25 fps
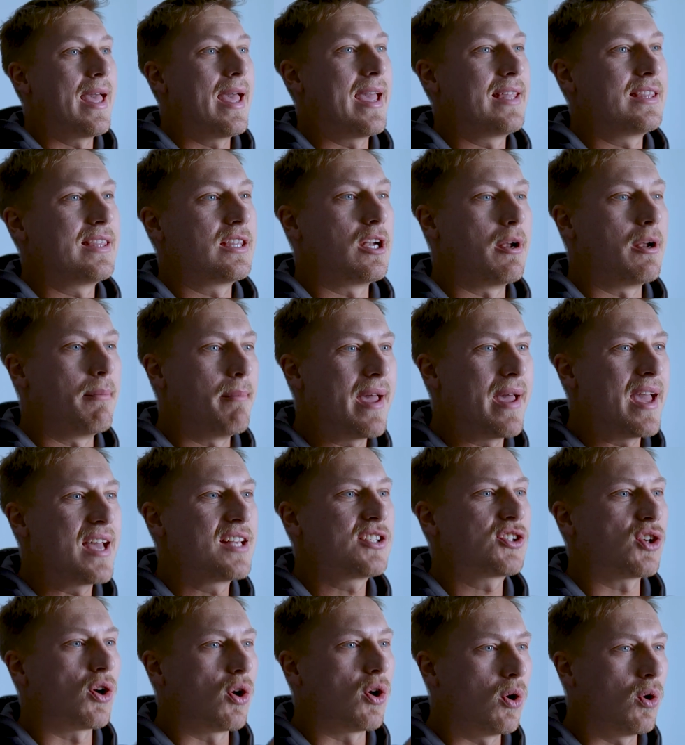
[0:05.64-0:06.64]
and the
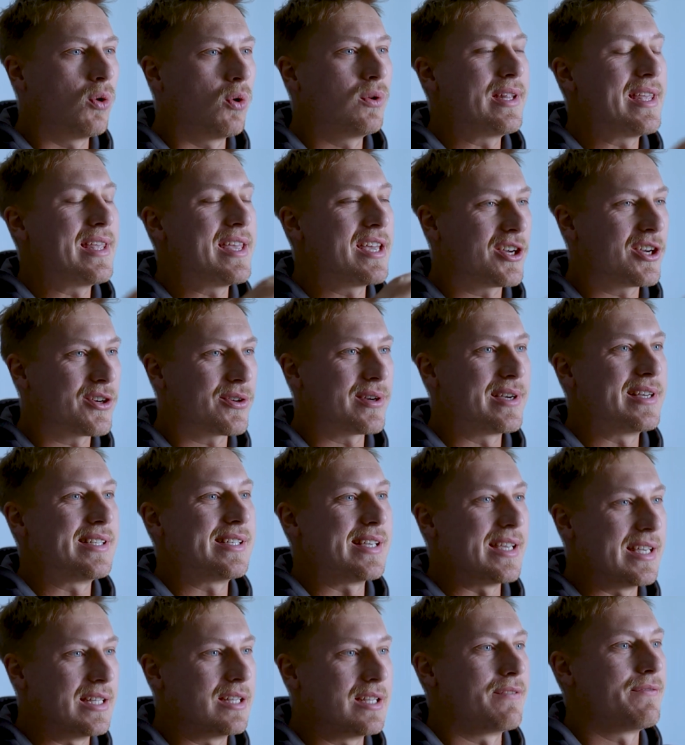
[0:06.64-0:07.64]
demands only increase
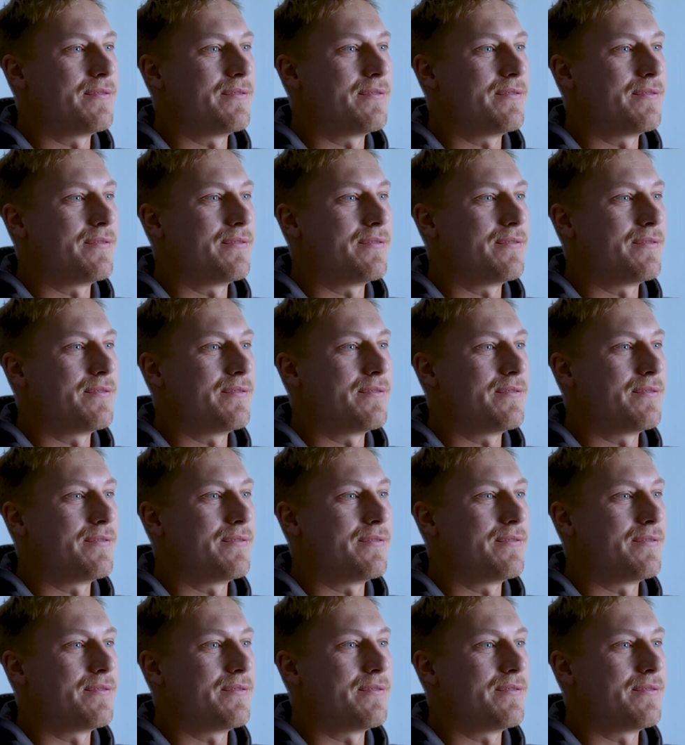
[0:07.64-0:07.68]
in the